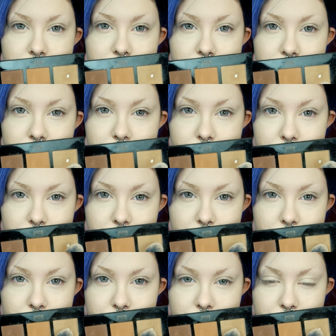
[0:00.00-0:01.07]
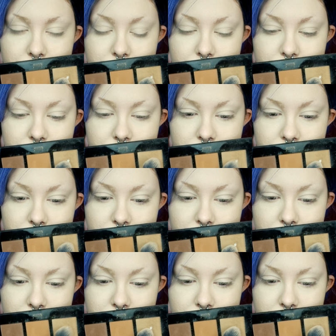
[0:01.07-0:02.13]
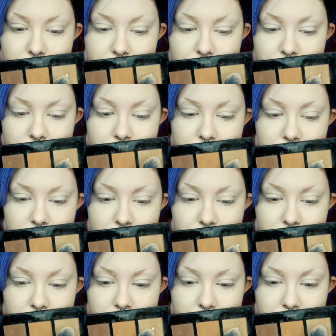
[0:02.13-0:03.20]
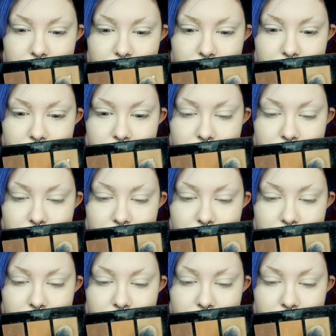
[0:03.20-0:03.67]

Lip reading: to contour with my Profusion Studio Contour Palette.